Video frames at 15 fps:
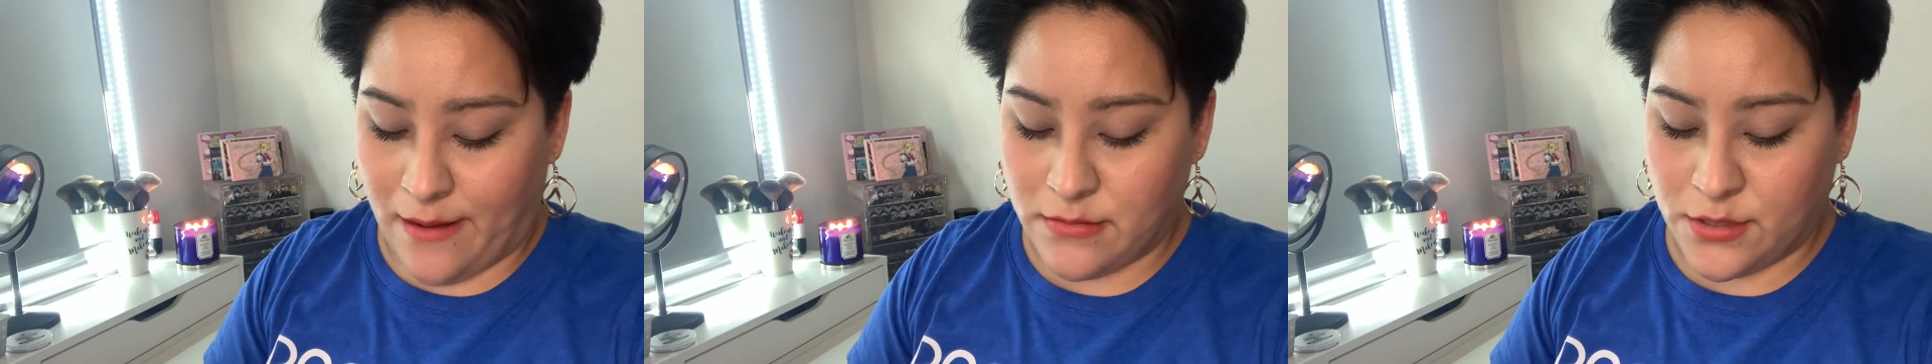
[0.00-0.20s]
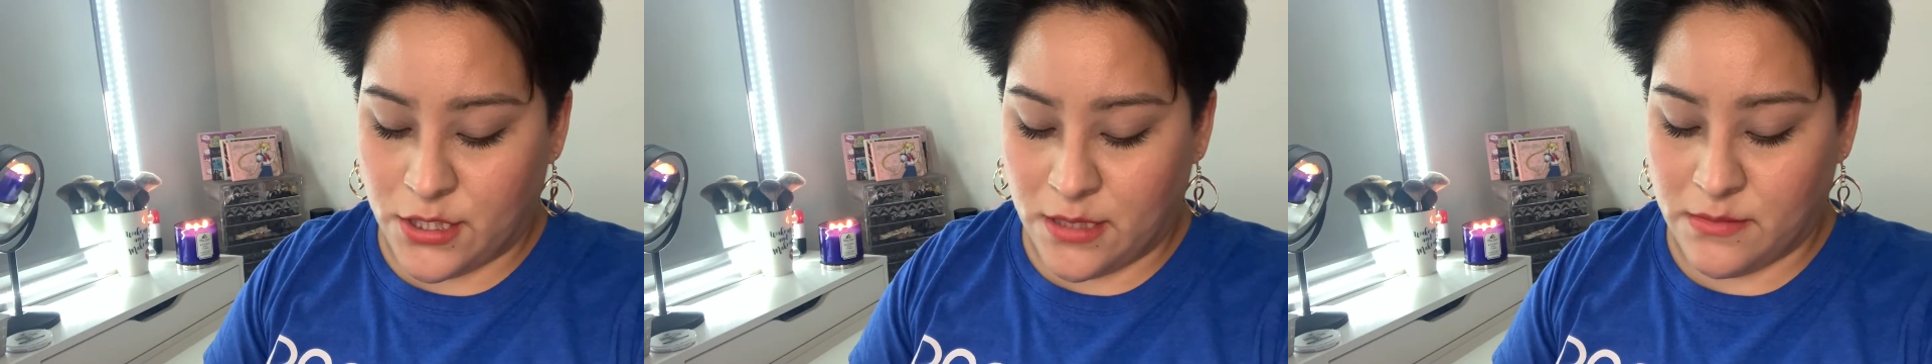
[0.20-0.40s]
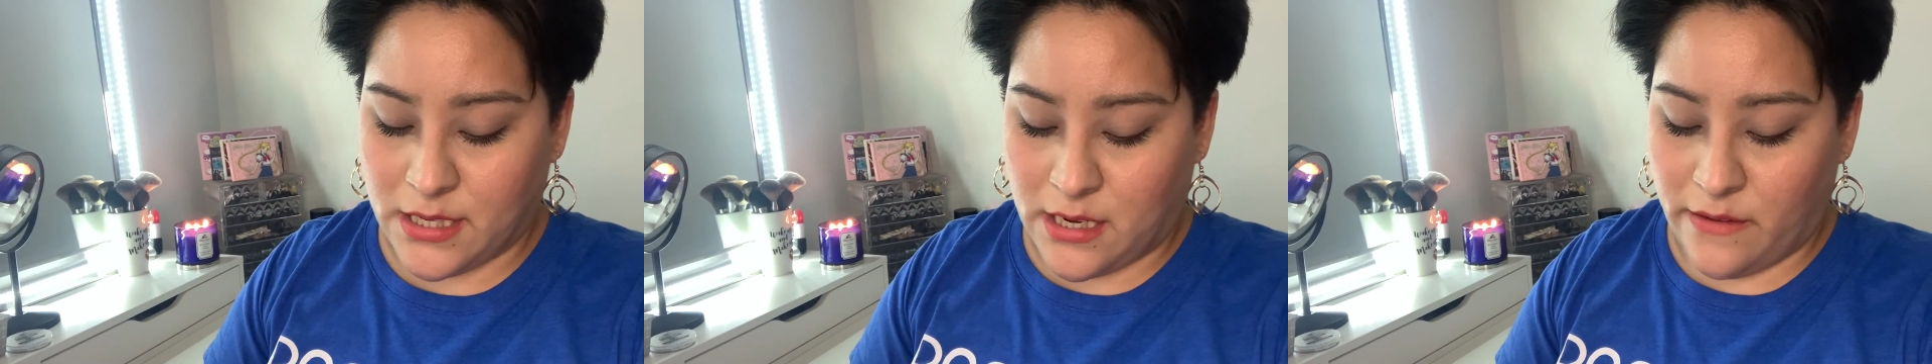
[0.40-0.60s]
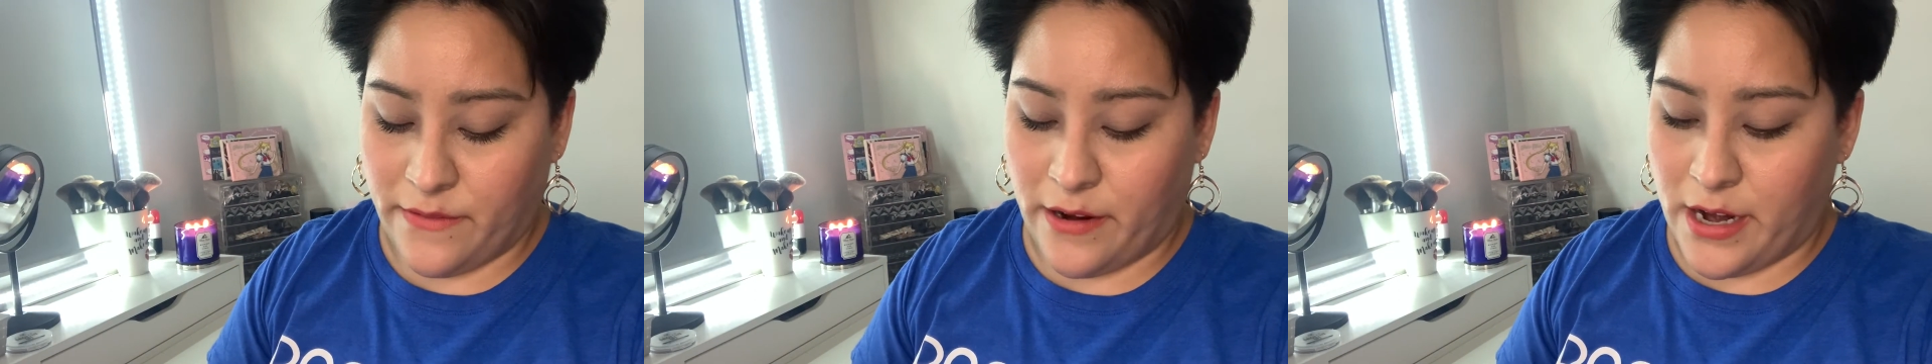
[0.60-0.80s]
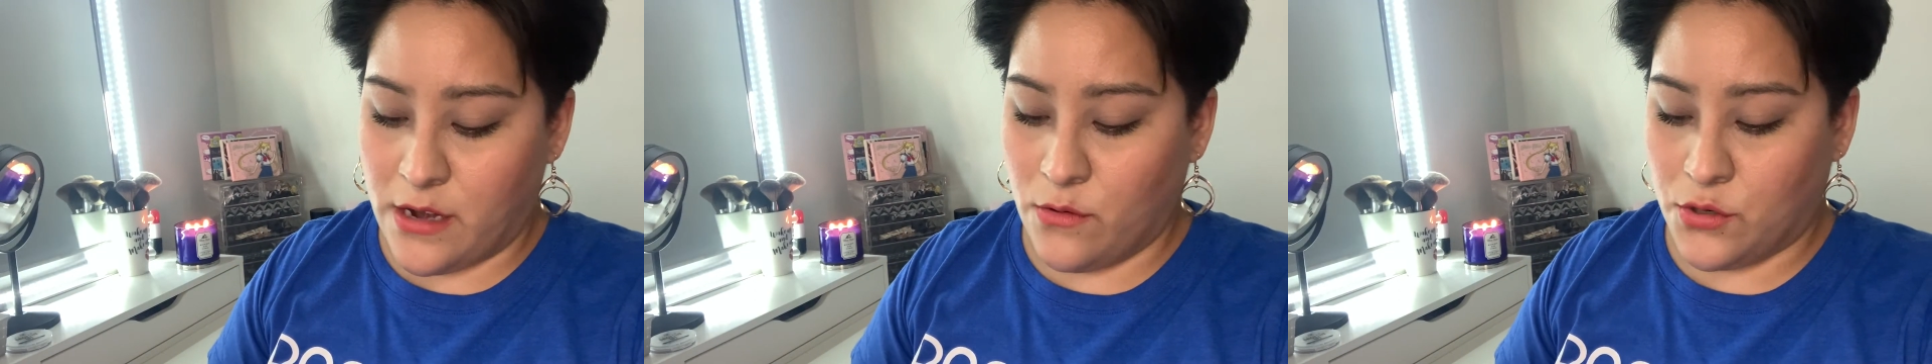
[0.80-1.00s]
which seems like a
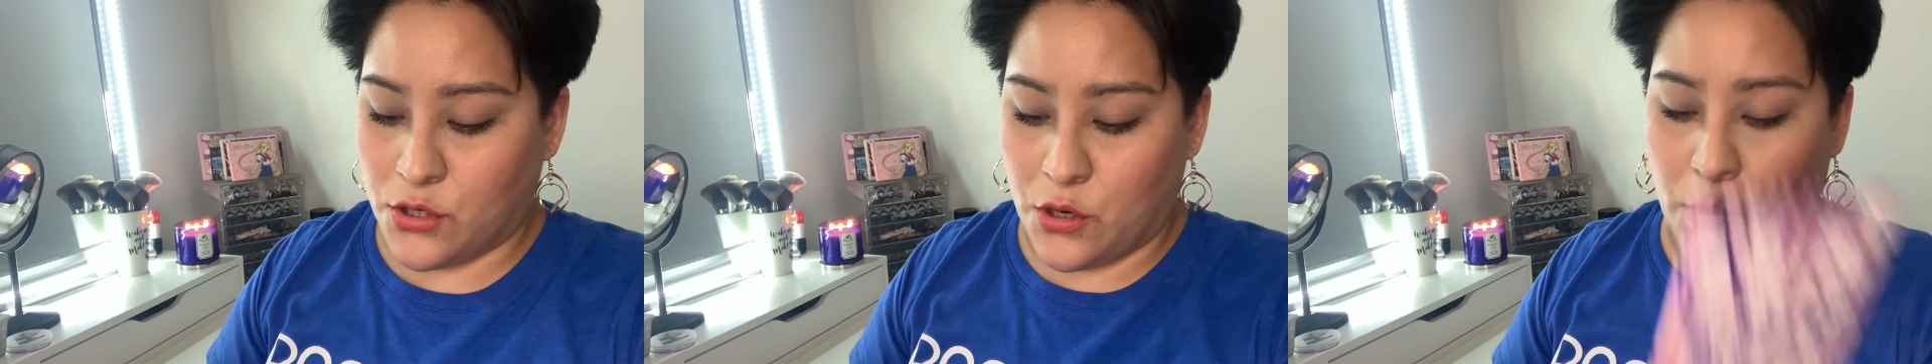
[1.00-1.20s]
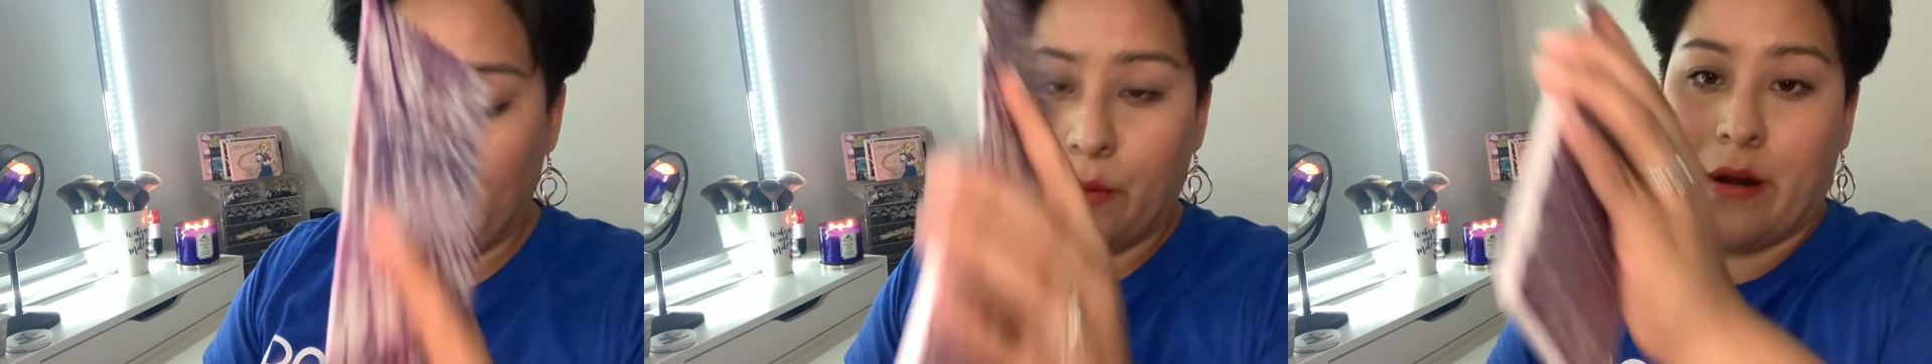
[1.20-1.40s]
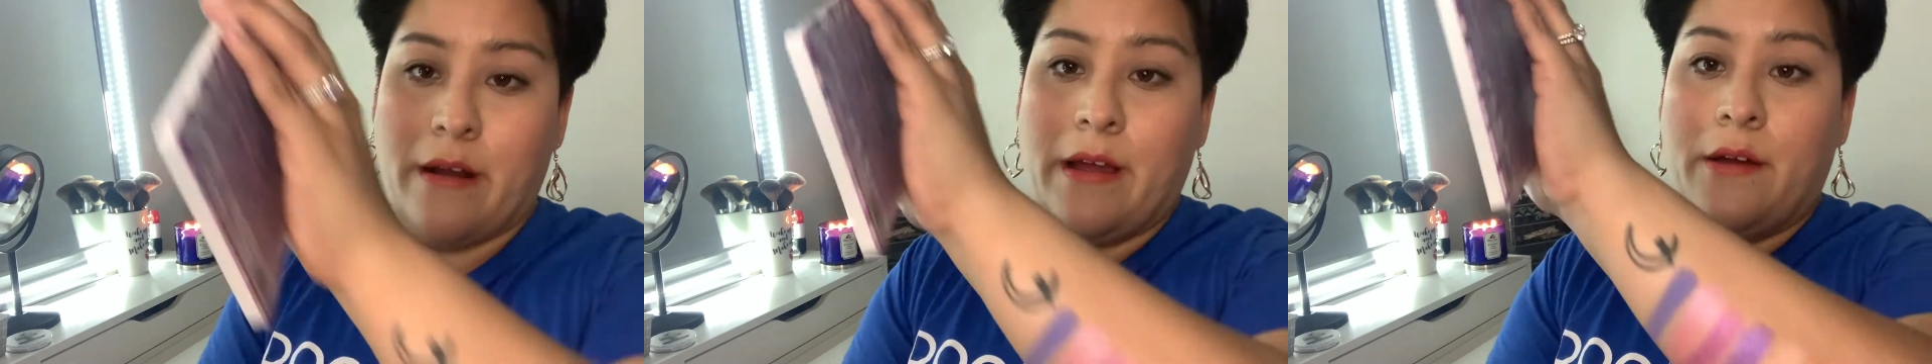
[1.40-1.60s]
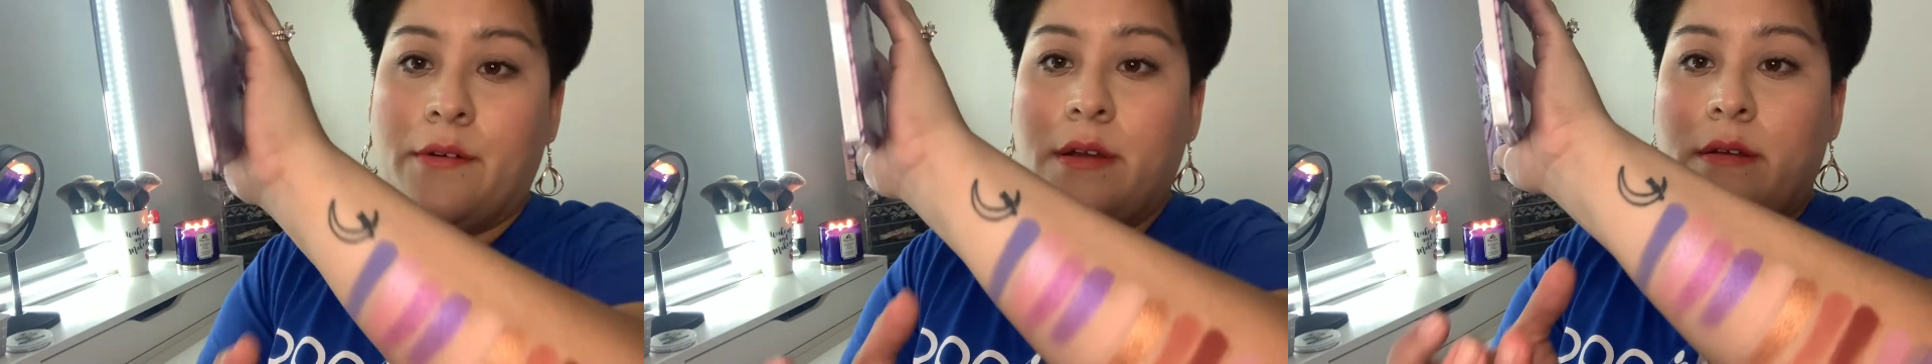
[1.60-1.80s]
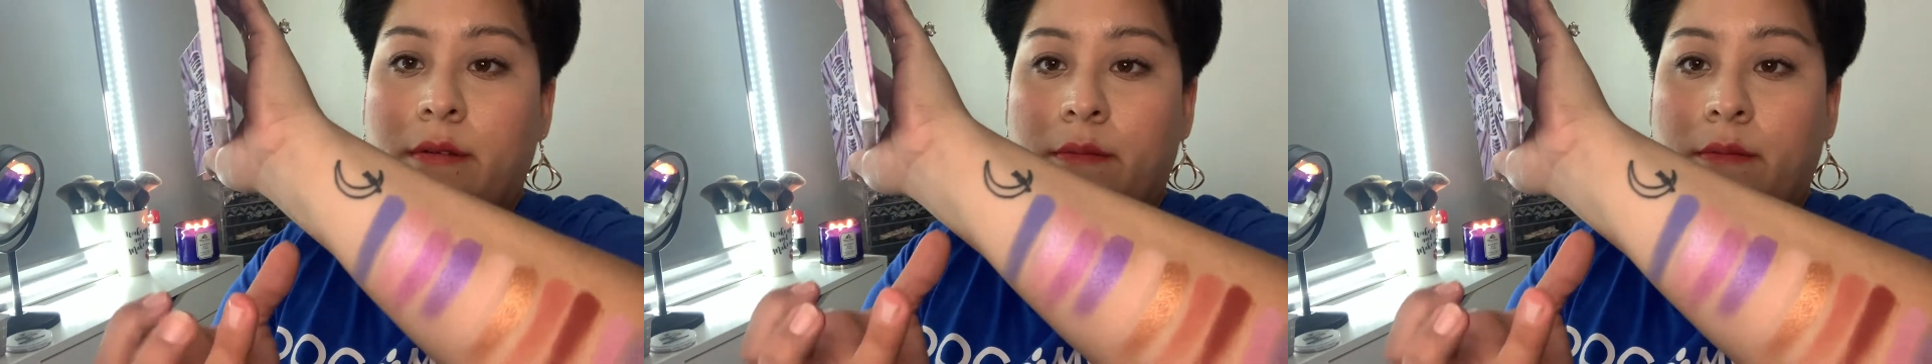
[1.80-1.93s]
very neutral brown.